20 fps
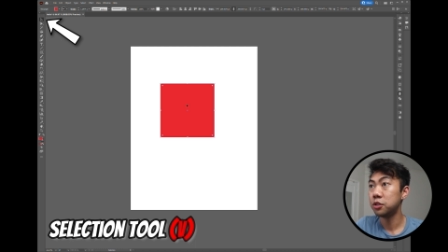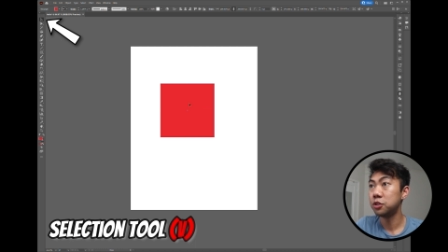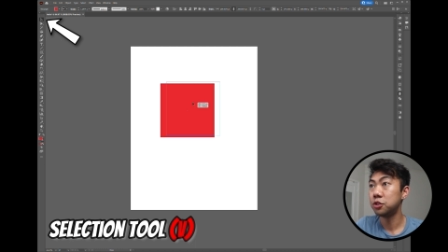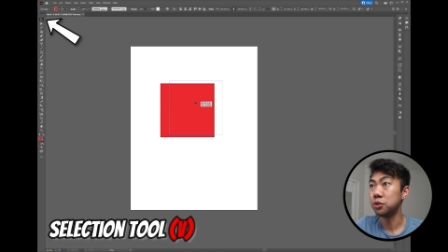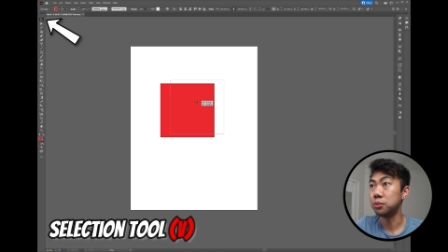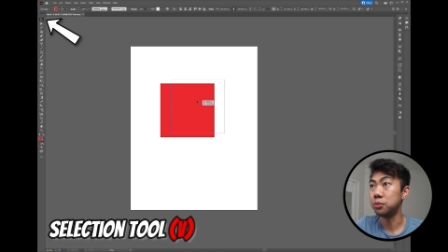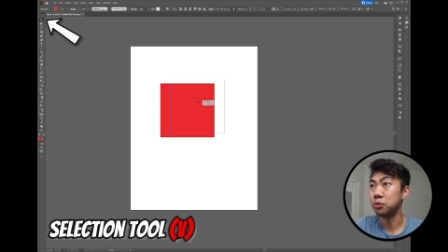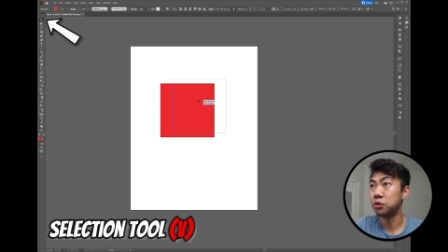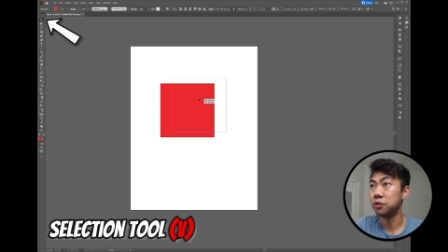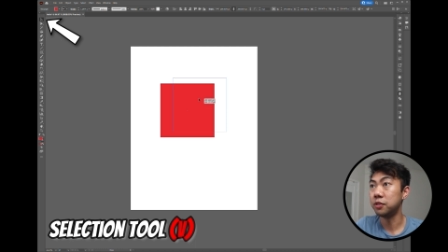
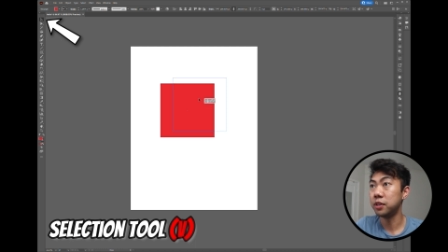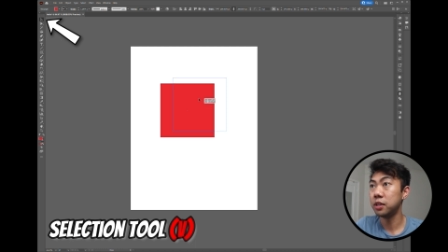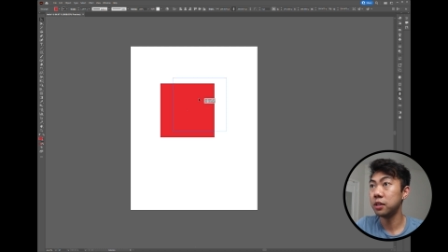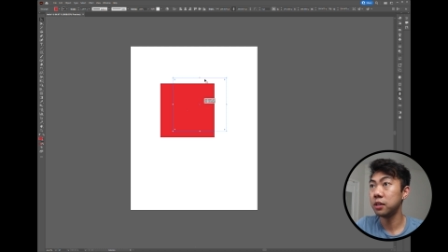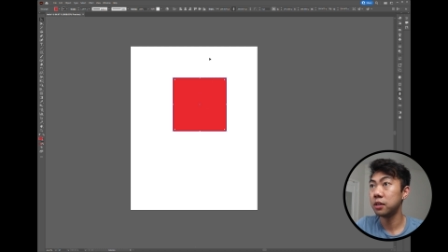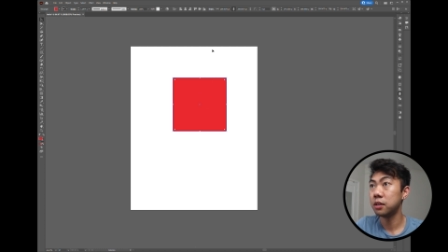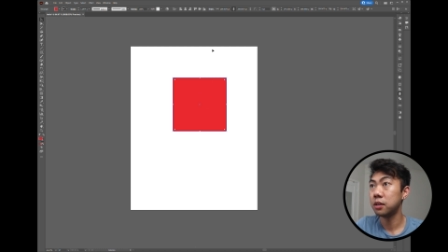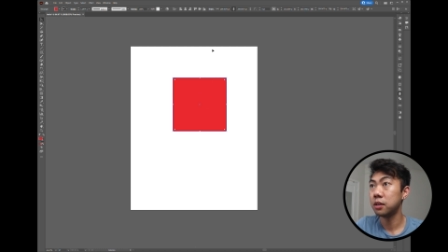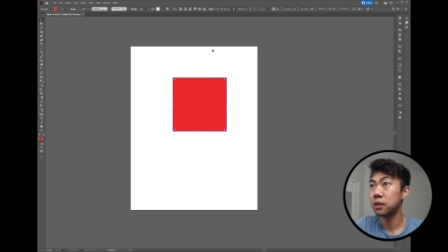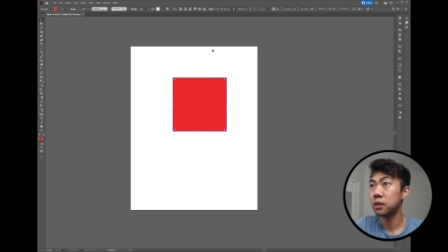to move
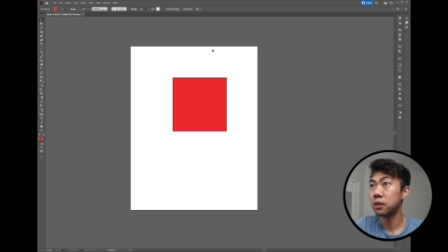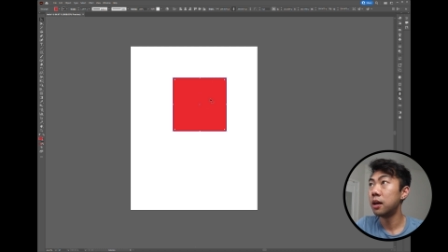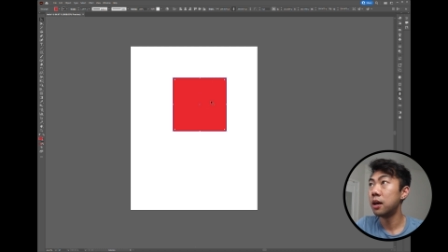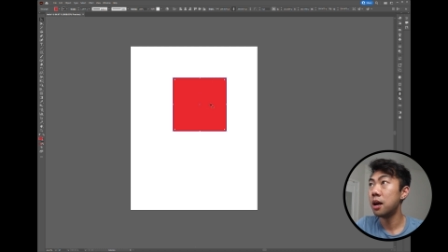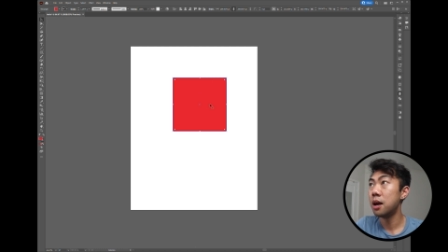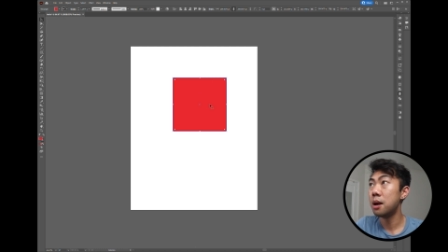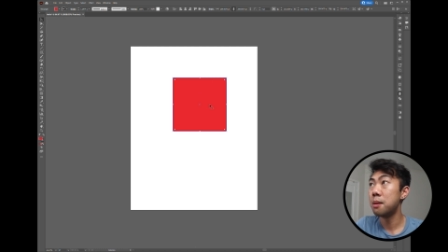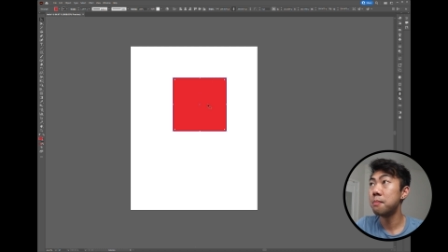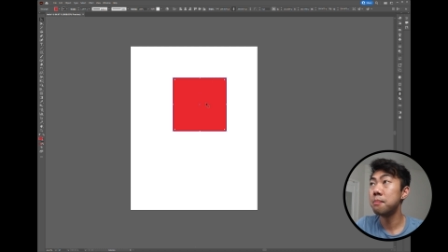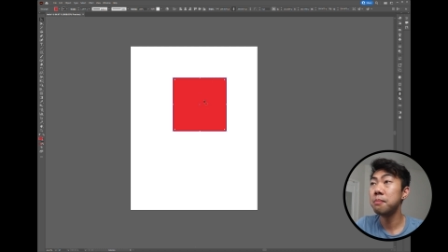it.
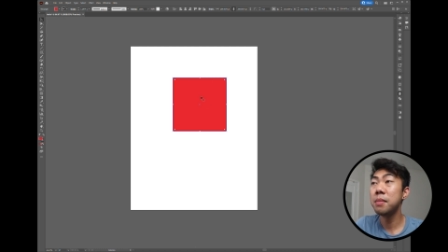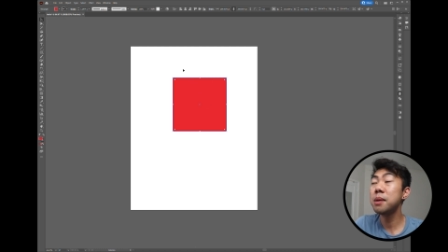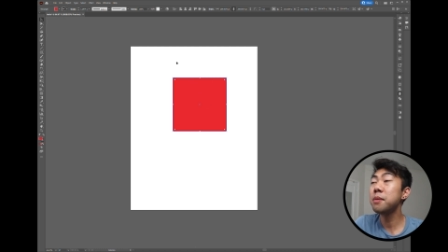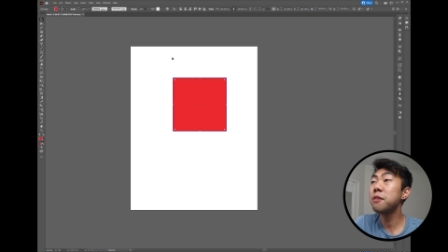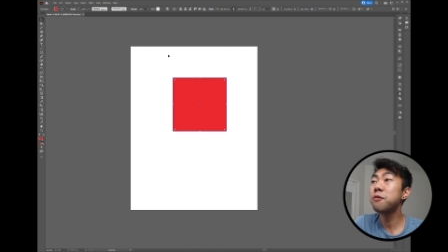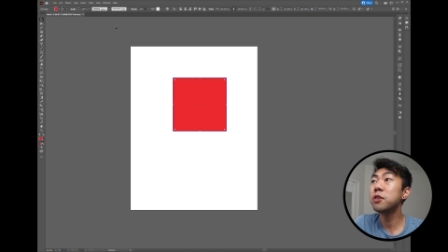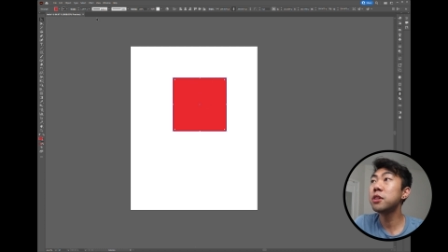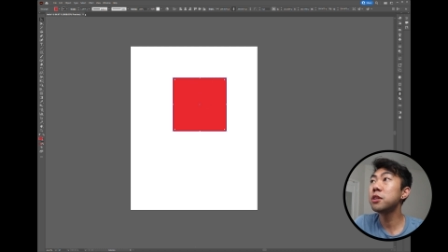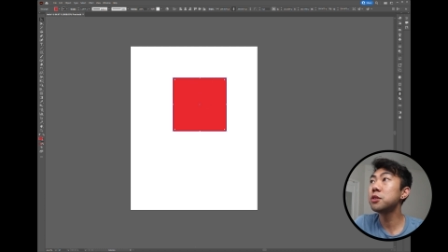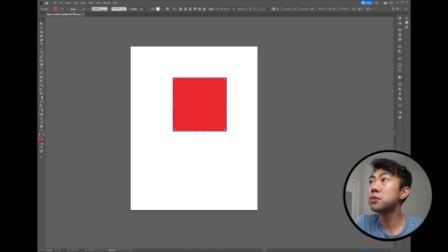Um,
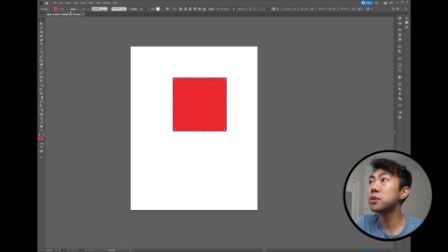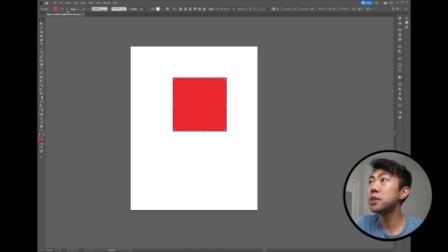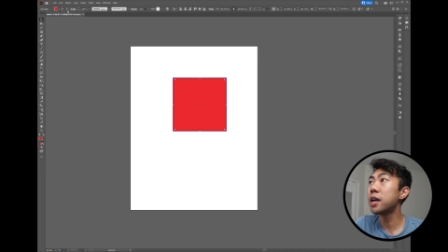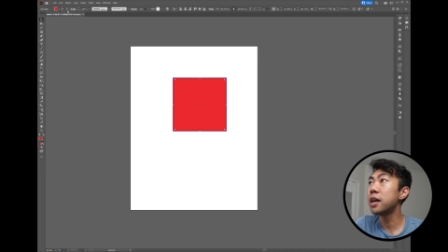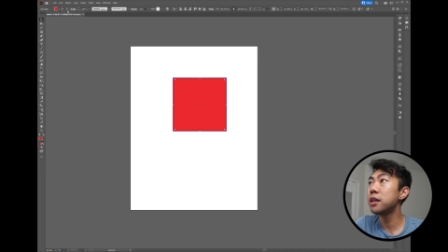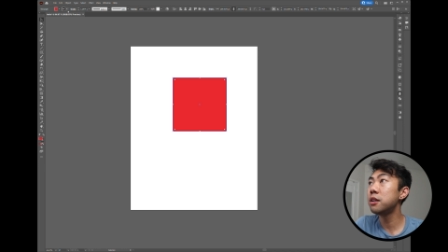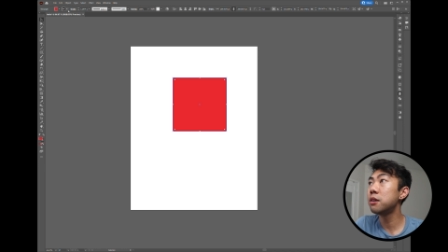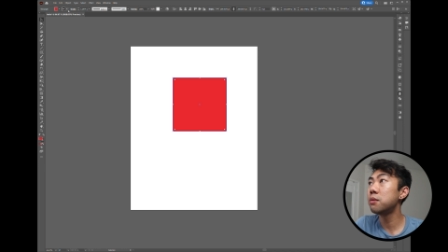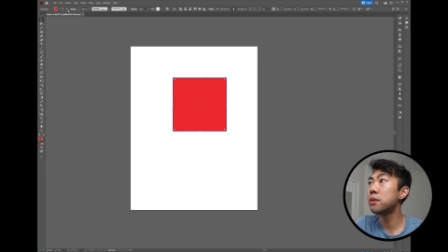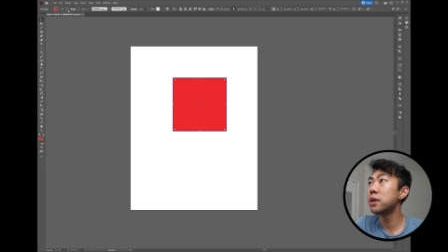maybe for this one,
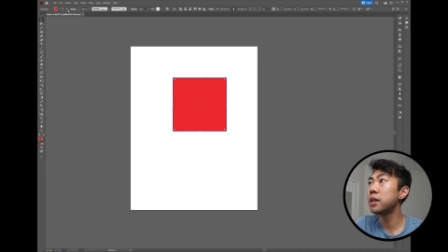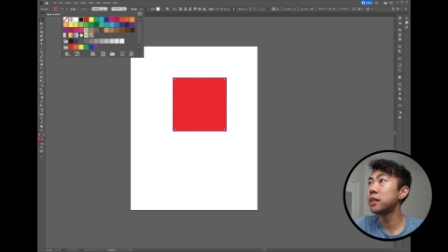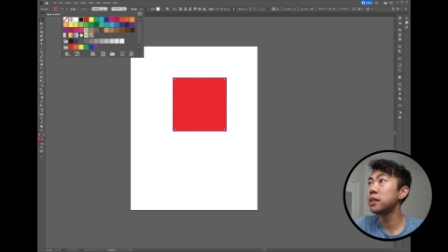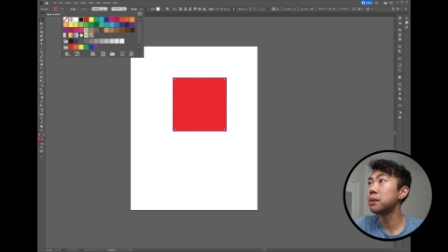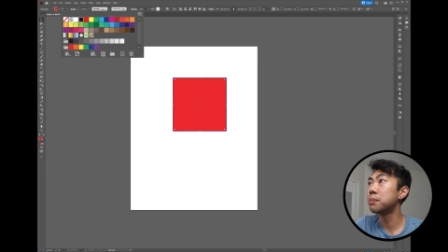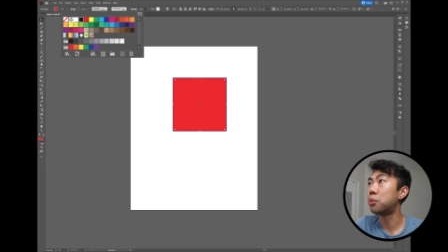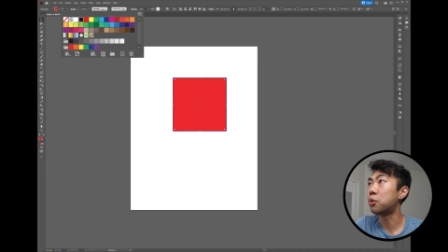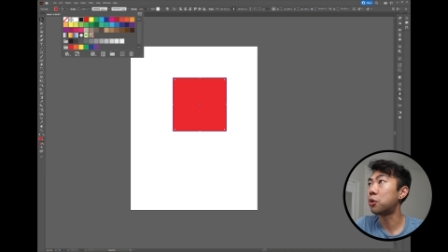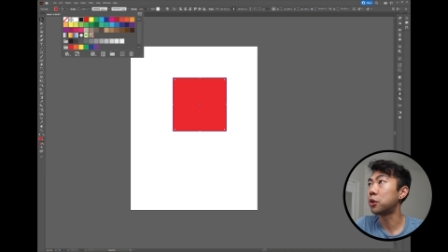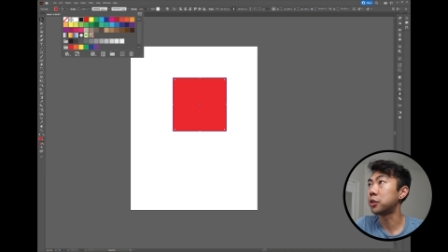I don't want
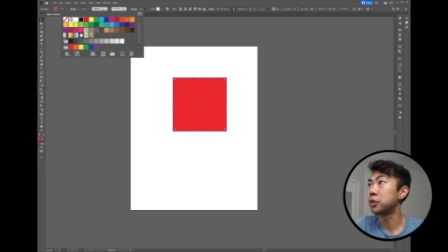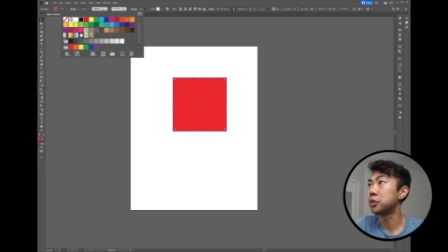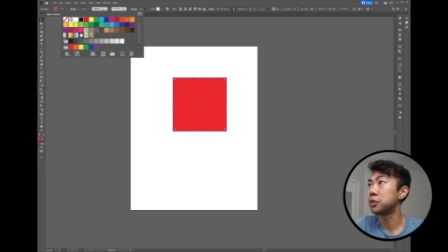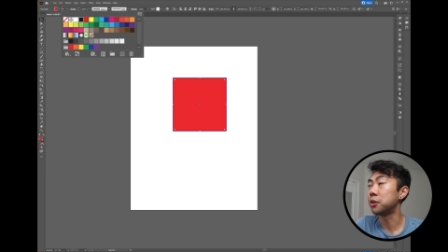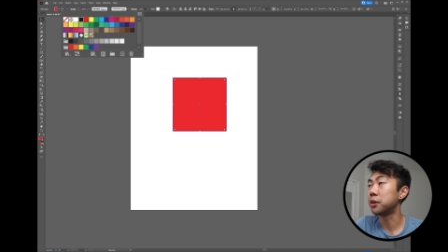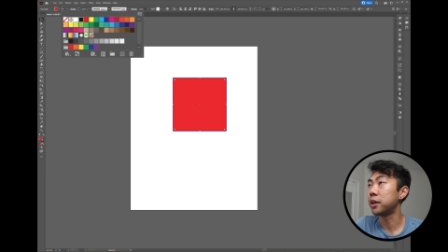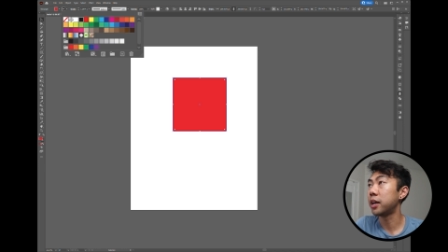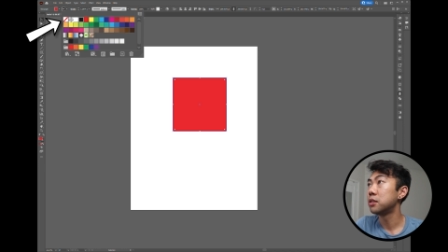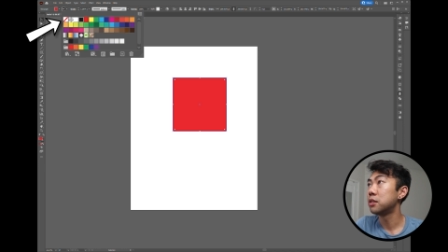any borders.